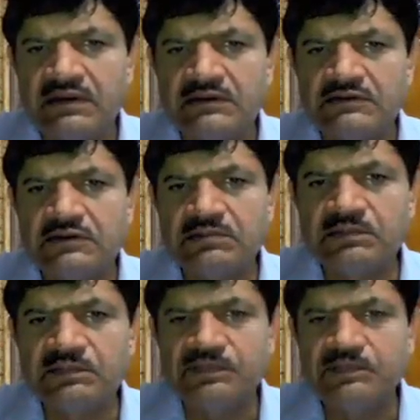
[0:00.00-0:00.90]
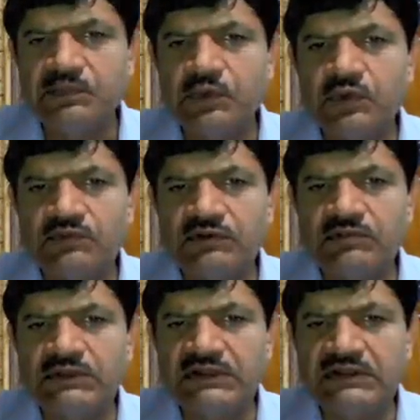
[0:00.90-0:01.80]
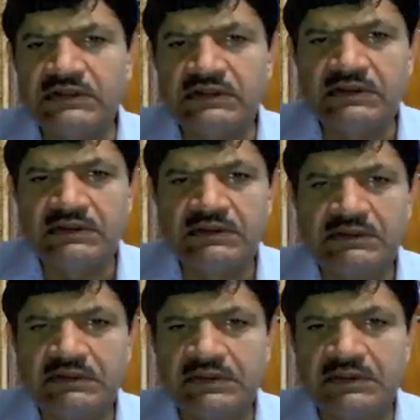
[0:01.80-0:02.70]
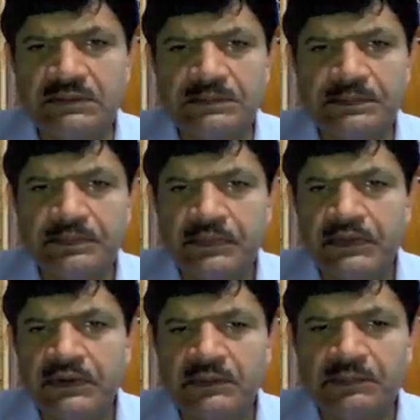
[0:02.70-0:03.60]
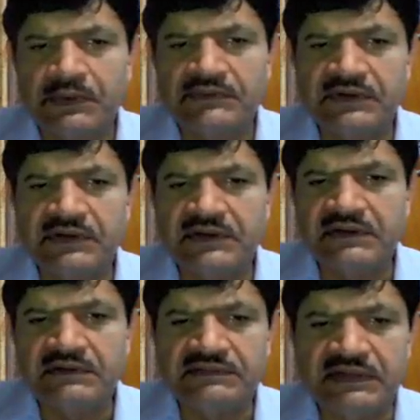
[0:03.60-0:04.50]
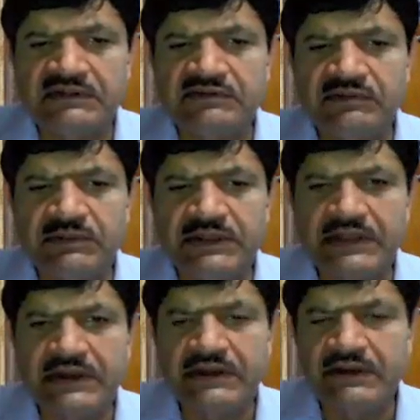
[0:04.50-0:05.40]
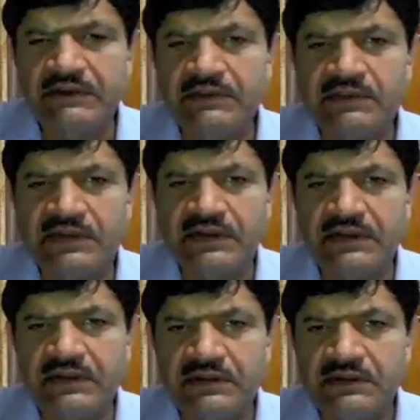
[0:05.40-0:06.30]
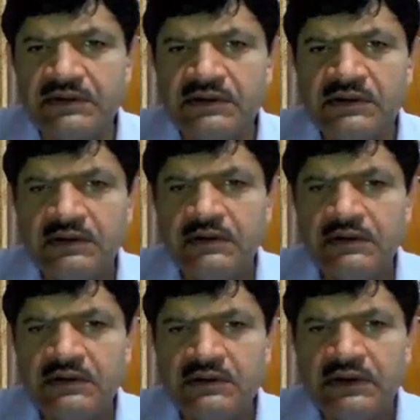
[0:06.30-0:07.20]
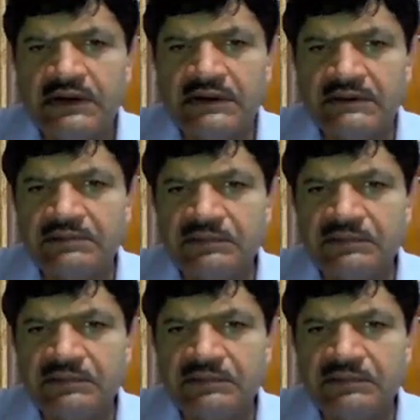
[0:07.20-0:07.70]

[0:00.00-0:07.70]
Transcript: so more will be your computation cells will be there. Okay, and